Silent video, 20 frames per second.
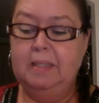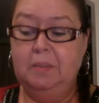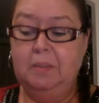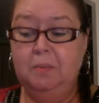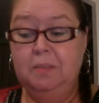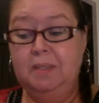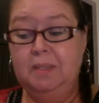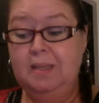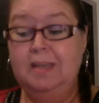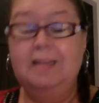It
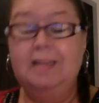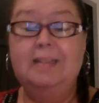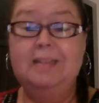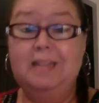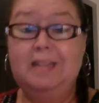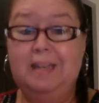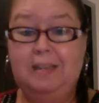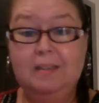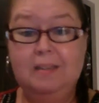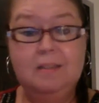was an
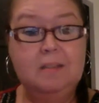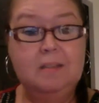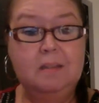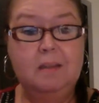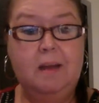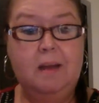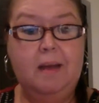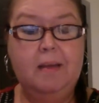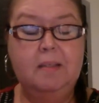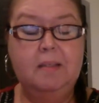intense
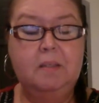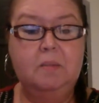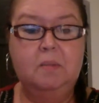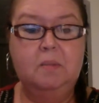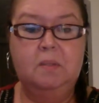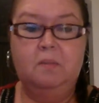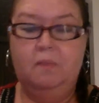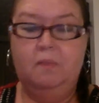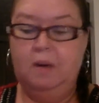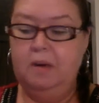class. It
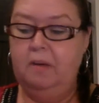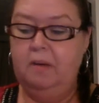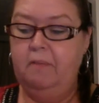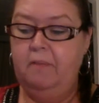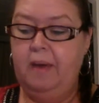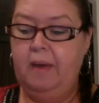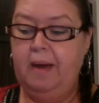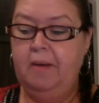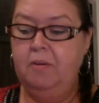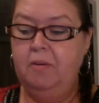was a very
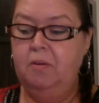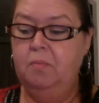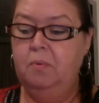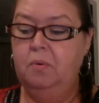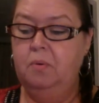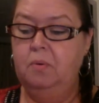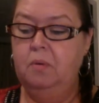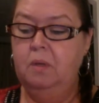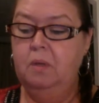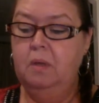
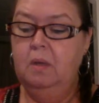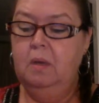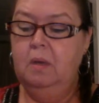valuable